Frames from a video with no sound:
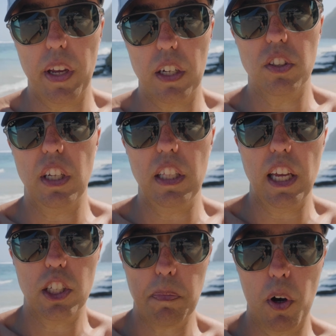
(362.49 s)
we can see
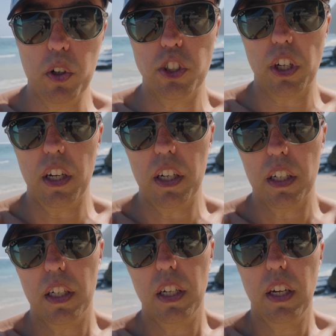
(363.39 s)
the exposure
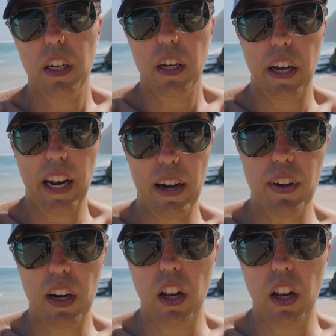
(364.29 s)
and how it